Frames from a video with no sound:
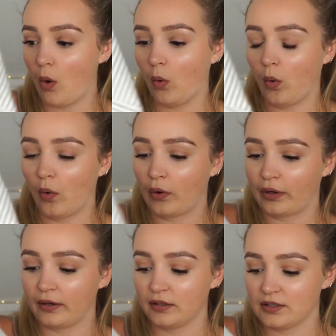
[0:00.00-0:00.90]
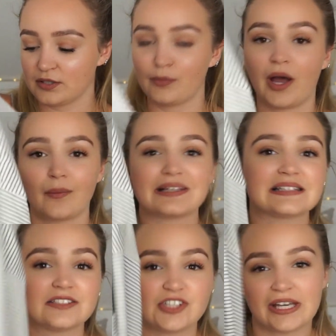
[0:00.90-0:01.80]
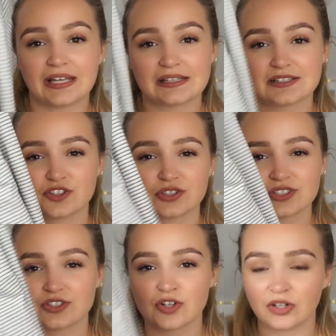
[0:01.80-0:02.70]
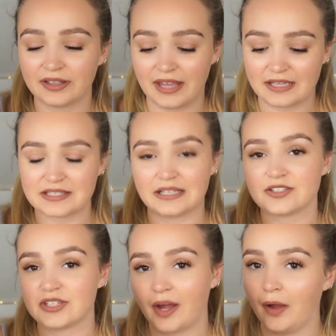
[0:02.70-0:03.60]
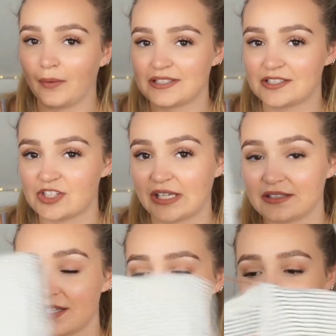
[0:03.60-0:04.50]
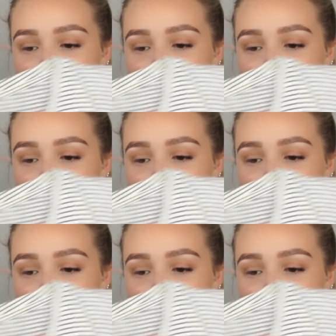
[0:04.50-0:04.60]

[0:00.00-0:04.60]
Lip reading: or some high-waisted jeans, just to tuck this into the high-waisted jeans.